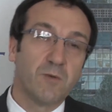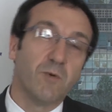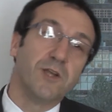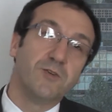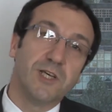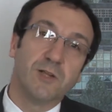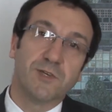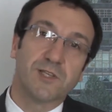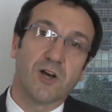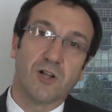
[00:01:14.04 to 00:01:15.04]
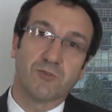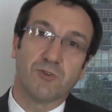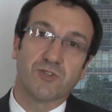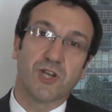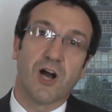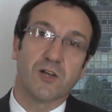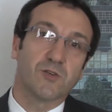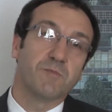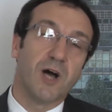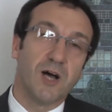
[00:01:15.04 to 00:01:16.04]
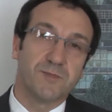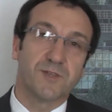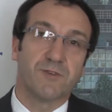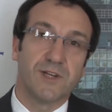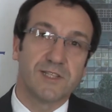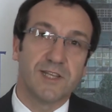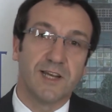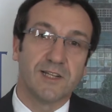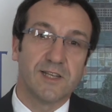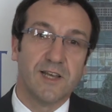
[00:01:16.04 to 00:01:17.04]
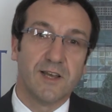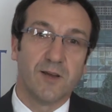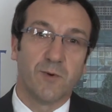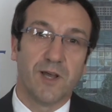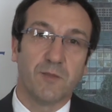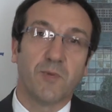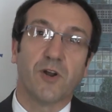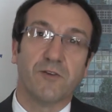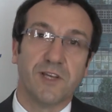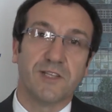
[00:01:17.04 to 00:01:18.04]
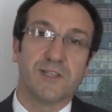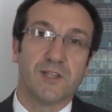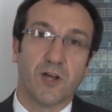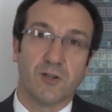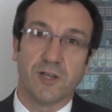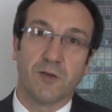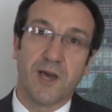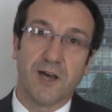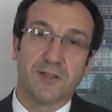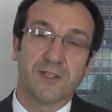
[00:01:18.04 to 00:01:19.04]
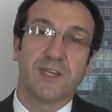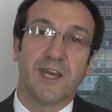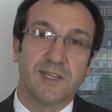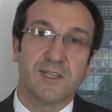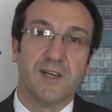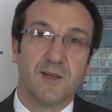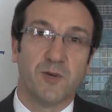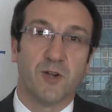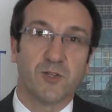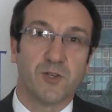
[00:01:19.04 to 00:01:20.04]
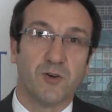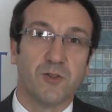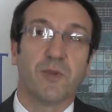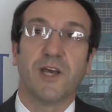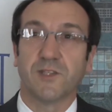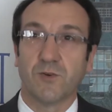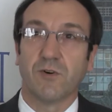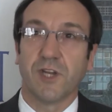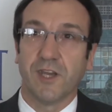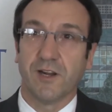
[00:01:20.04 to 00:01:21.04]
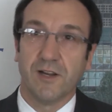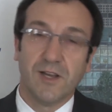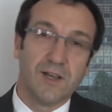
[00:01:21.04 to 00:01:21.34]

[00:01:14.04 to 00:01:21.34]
when you deal with cultural shocks or bumps, for instance, well, part of it is not only about the States, but also the place you're in.